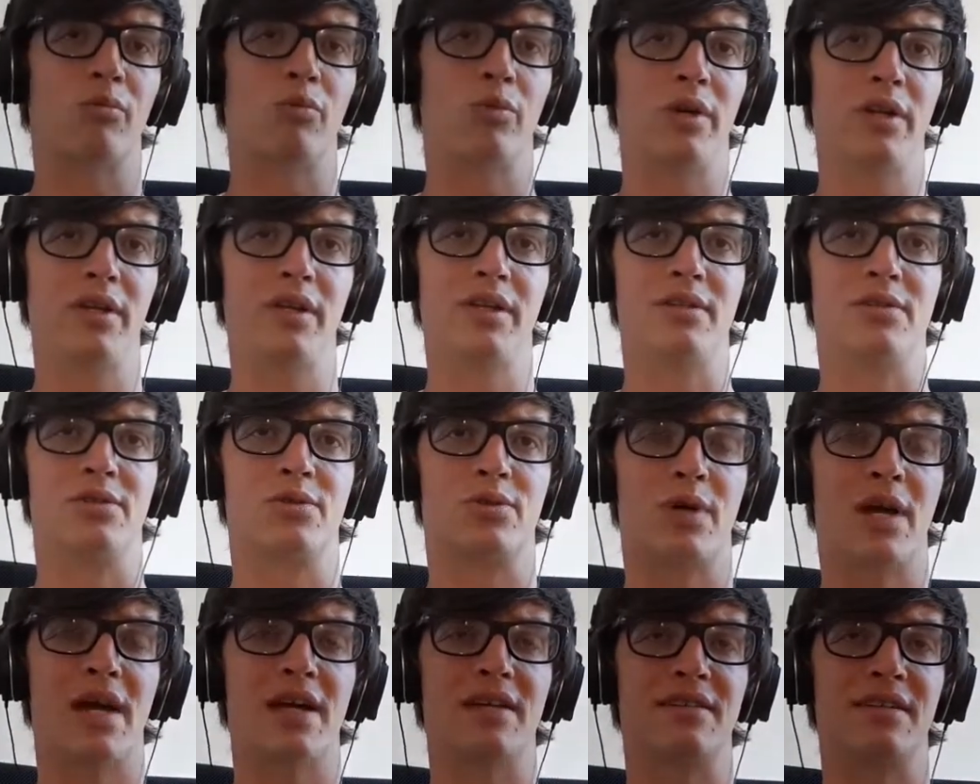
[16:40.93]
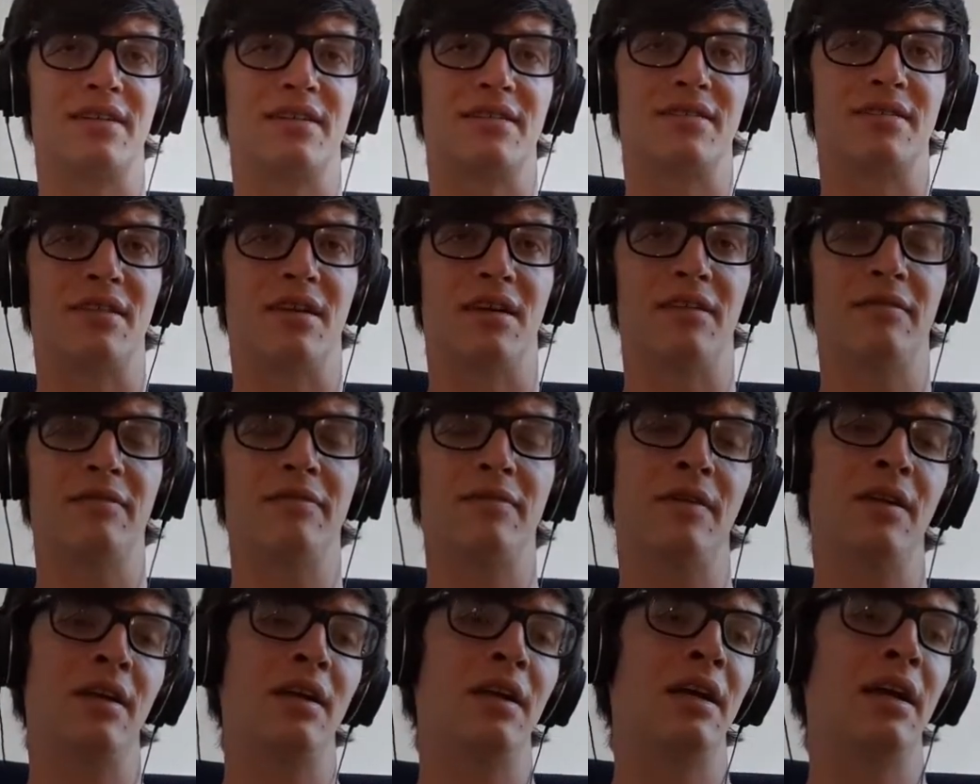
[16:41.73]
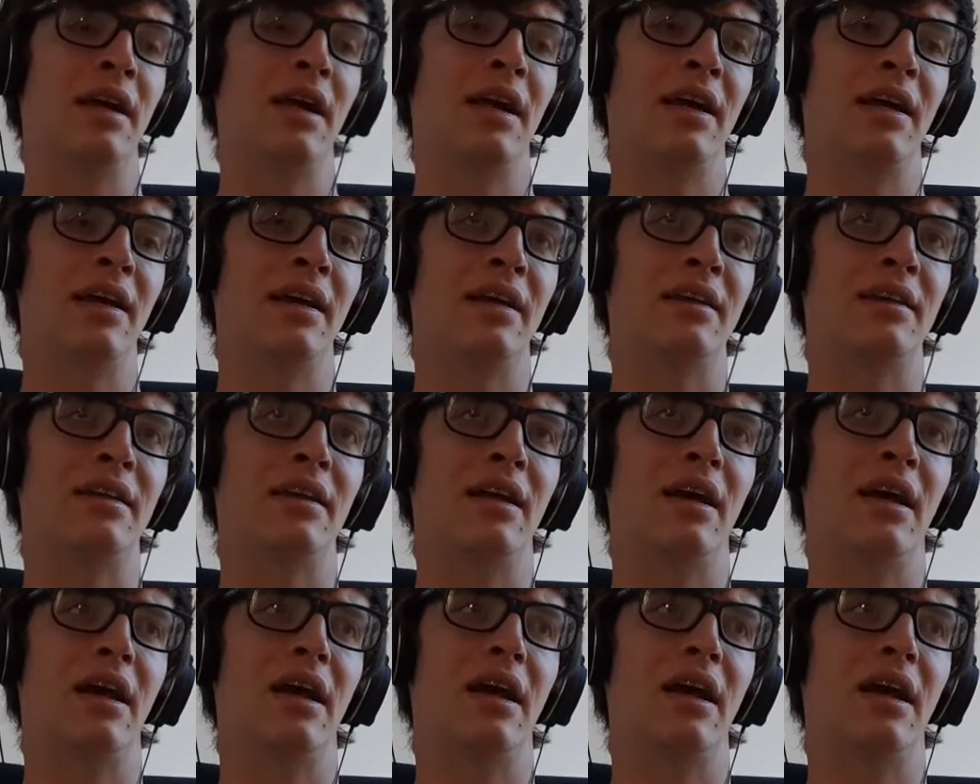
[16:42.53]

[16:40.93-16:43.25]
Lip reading: really tragic stuff, and